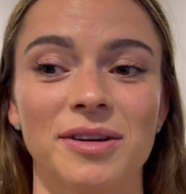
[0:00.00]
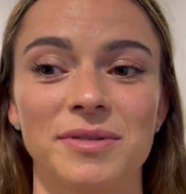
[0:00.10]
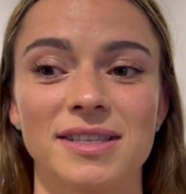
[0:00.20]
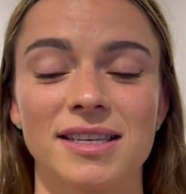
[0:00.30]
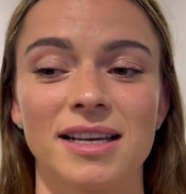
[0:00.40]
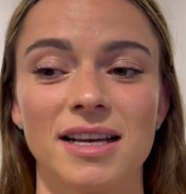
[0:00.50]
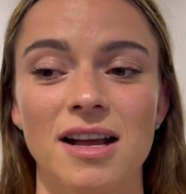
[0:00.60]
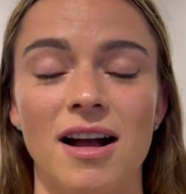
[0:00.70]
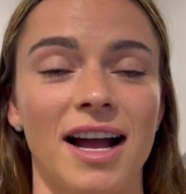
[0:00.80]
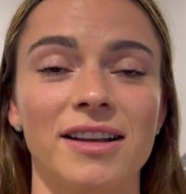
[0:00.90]
I
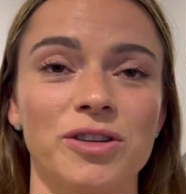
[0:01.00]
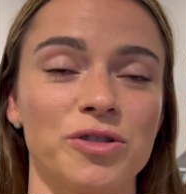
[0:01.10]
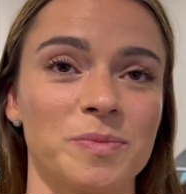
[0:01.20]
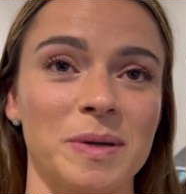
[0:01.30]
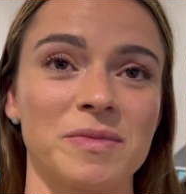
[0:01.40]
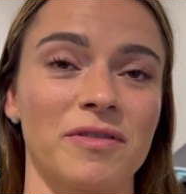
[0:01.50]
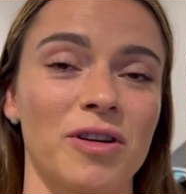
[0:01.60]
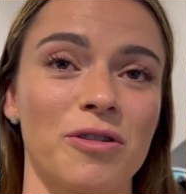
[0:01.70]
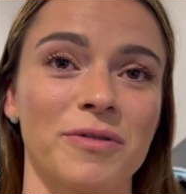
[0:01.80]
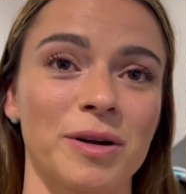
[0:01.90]
had goosebumps for the
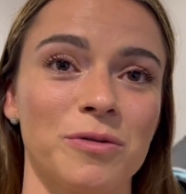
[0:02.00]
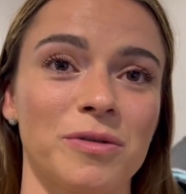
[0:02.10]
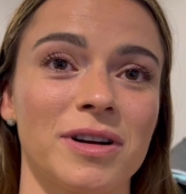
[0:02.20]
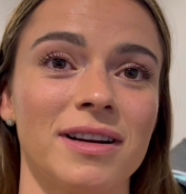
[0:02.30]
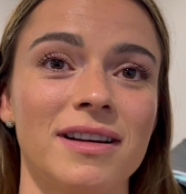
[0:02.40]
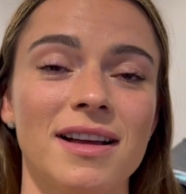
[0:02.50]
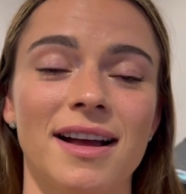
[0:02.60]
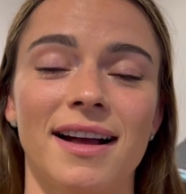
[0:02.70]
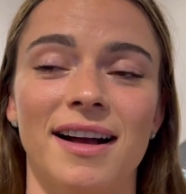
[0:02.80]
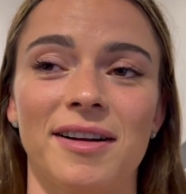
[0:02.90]
whole ring walk
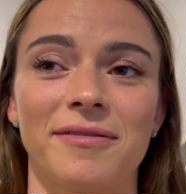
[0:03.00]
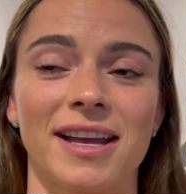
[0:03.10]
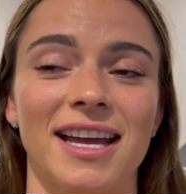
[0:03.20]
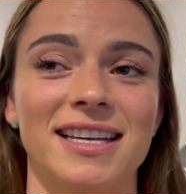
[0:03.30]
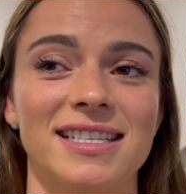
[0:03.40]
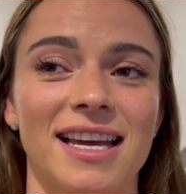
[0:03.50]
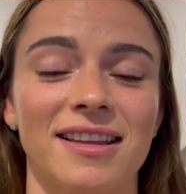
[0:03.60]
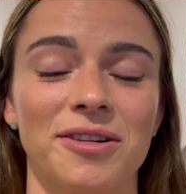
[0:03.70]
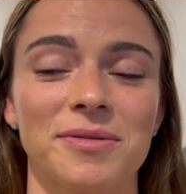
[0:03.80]
for Katie Taylor.